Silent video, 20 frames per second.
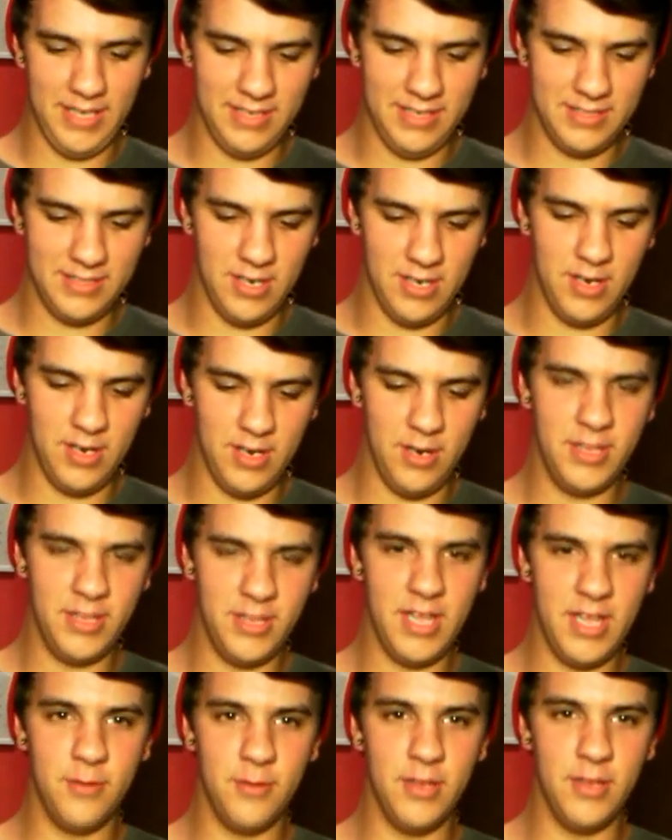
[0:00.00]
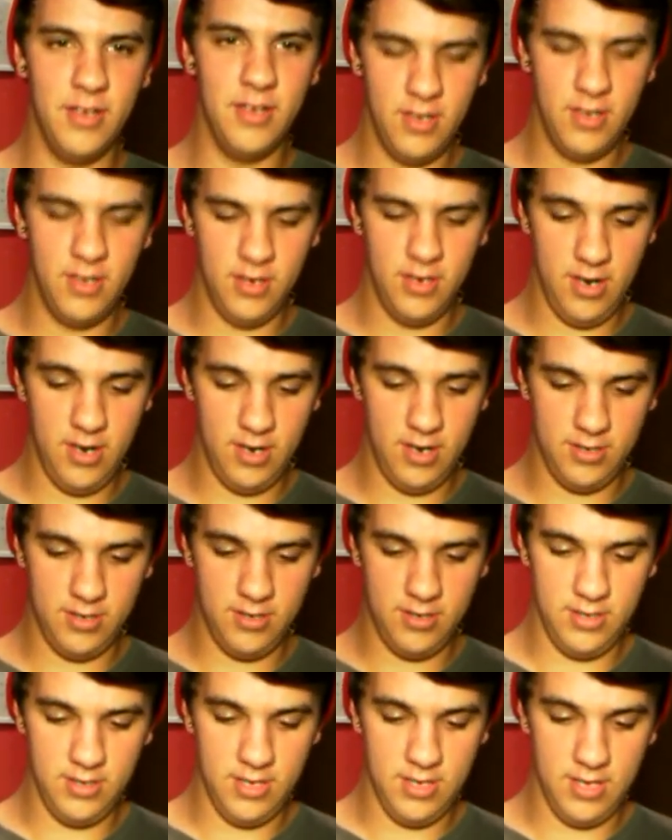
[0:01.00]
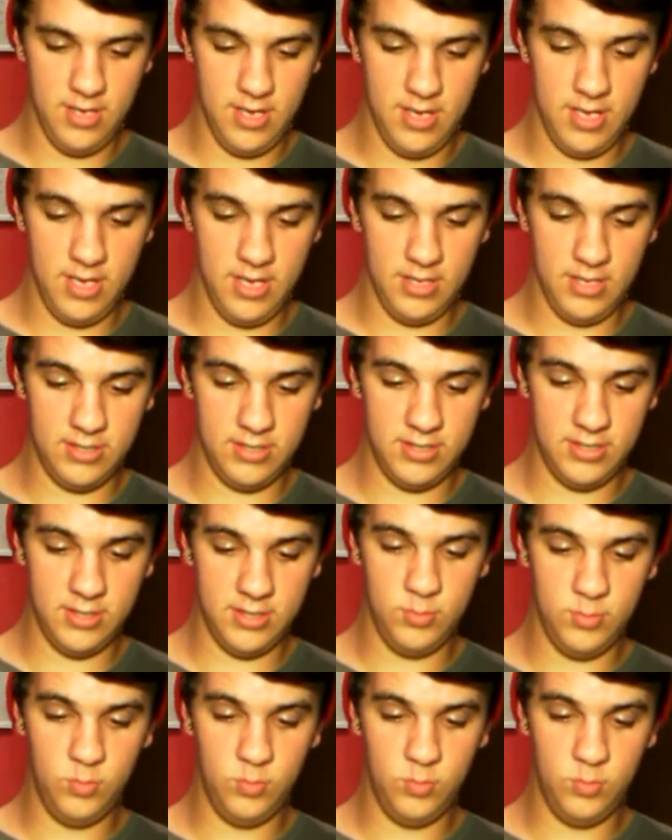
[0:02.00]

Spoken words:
so yeah, what the heck with it. Alright, it's